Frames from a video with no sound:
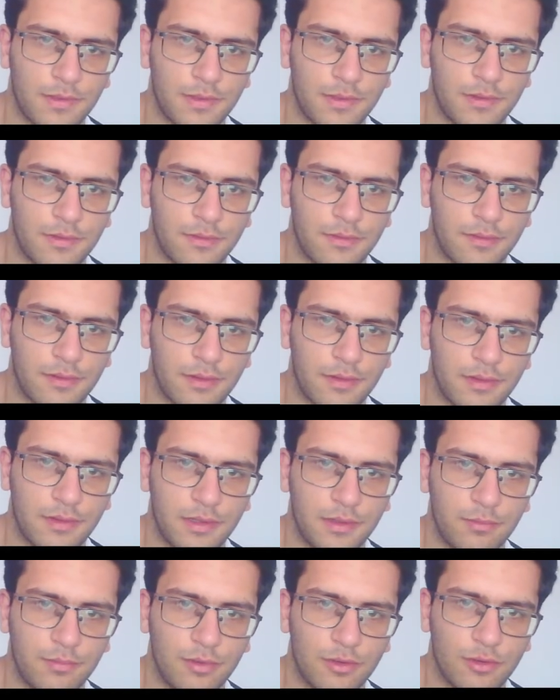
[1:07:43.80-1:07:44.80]
Here's
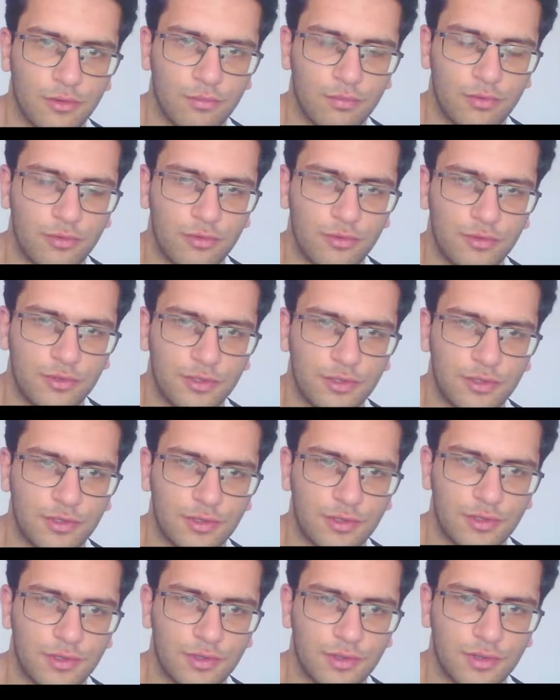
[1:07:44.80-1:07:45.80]
c3 pawn
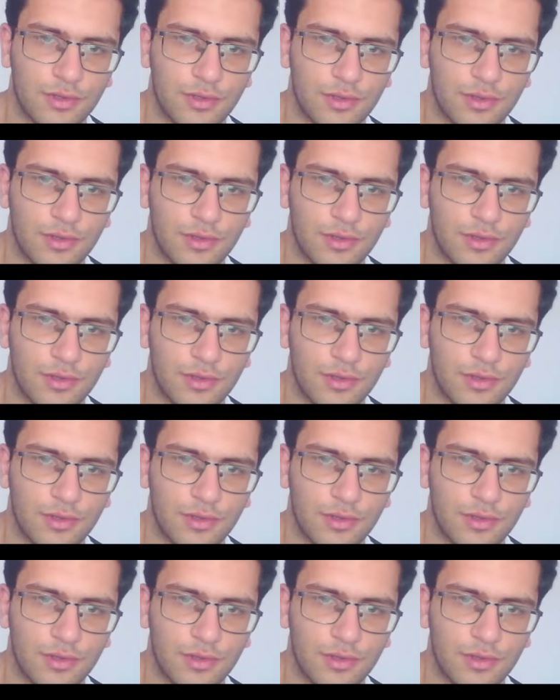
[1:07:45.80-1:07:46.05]
push.